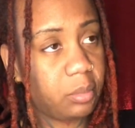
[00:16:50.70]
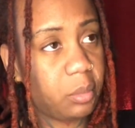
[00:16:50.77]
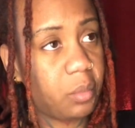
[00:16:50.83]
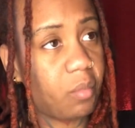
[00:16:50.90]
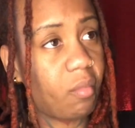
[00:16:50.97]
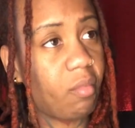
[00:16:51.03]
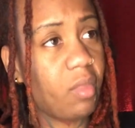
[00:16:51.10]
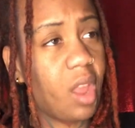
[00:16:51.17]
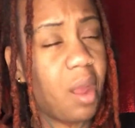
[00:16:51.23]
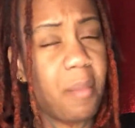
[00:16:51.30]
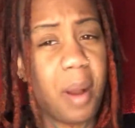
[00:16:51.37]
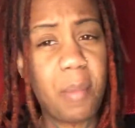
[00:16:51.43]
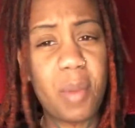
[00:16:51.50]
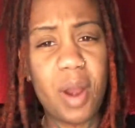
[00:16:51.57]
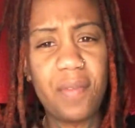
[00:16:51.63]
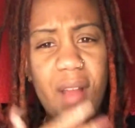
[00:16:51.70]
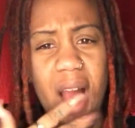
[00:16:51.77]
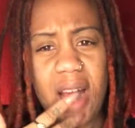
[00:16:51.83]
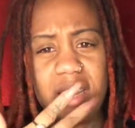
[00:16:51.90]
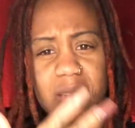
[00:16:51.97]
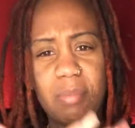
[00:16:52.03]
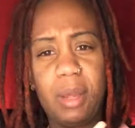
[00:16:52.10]
And my breath hot is
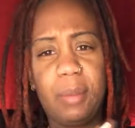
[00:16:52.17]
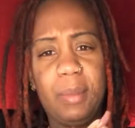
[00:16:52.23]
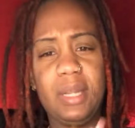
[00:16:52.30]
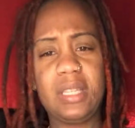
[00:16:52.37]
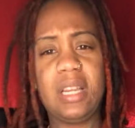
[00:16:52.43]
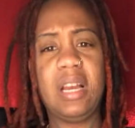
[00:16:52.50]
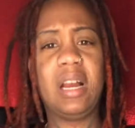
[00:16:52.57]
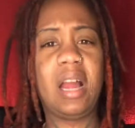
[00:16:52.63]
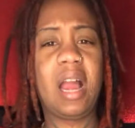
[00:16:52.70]
making my tongue hot.